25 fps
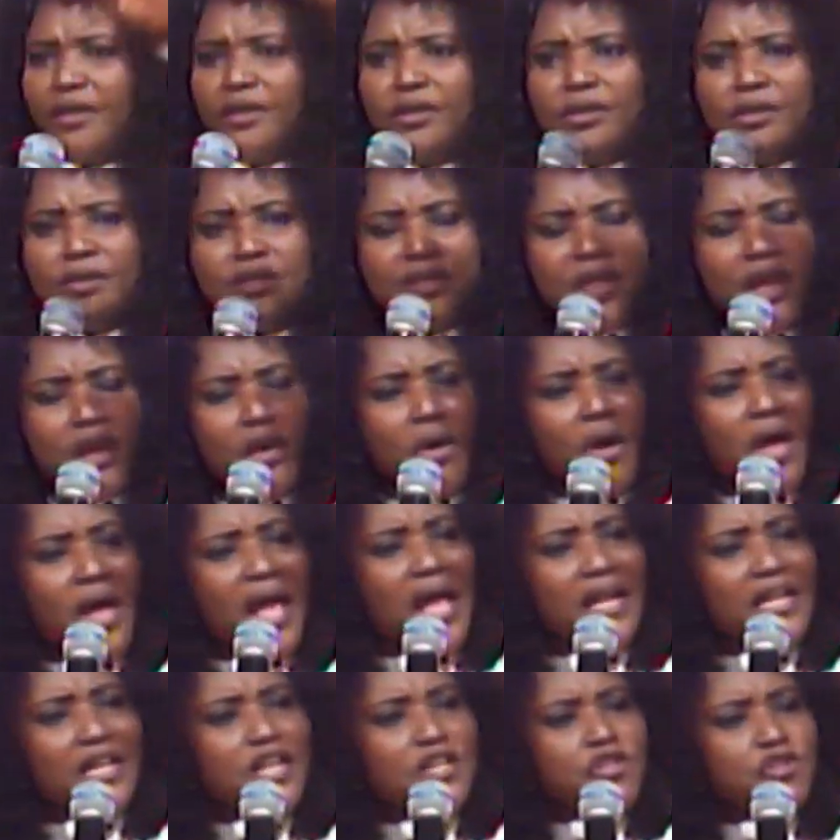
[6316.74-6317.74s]
The
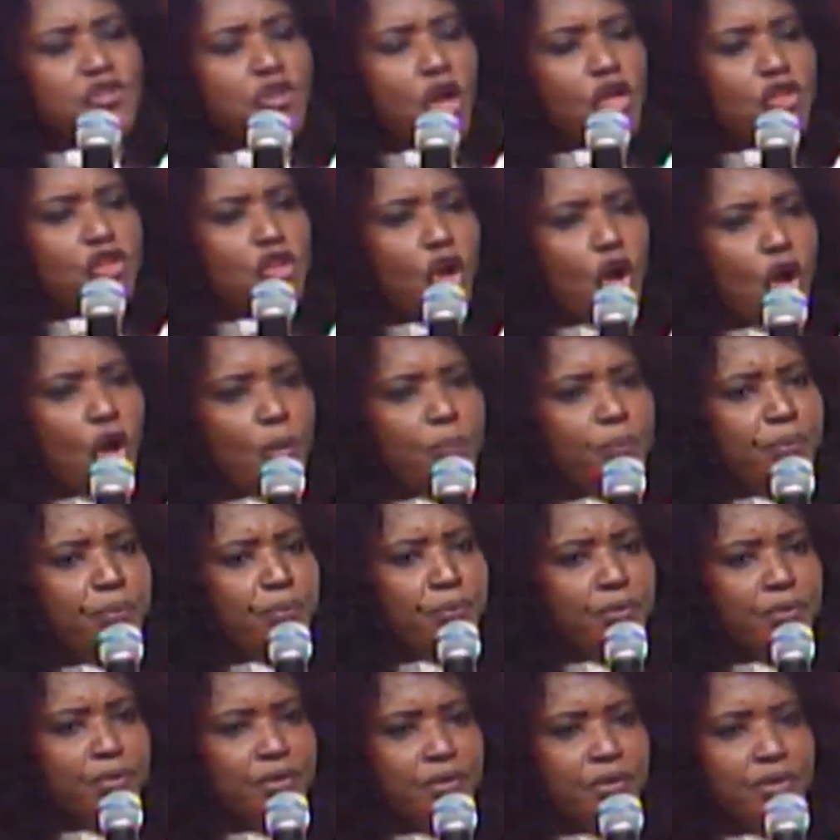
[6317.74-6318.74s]
oil is not up.
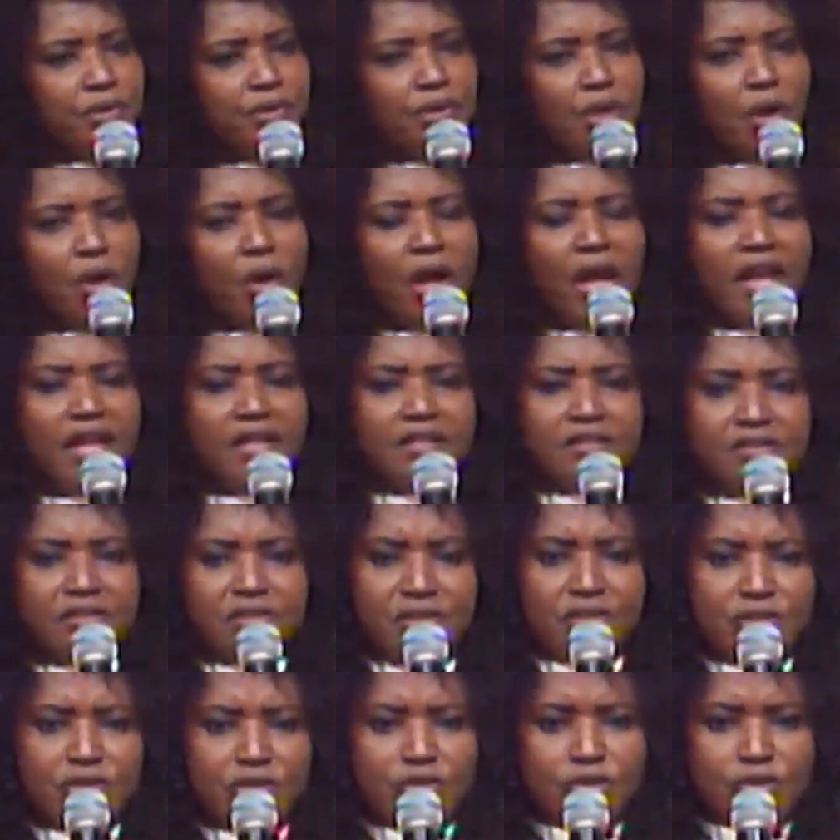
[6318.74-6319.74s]
The oil
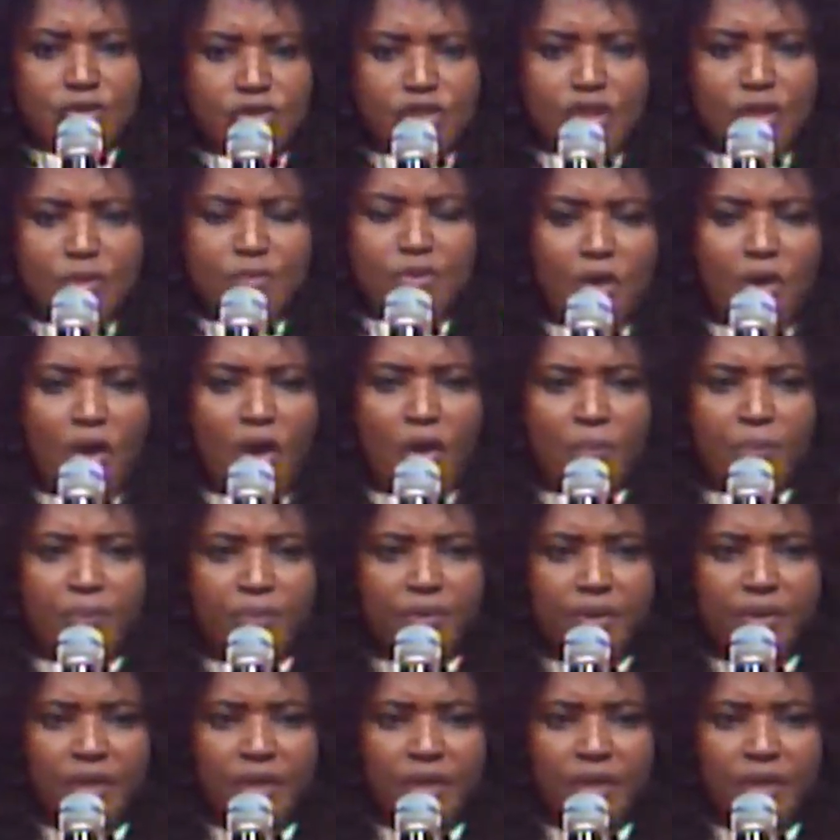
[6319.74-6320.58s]
is should still be up.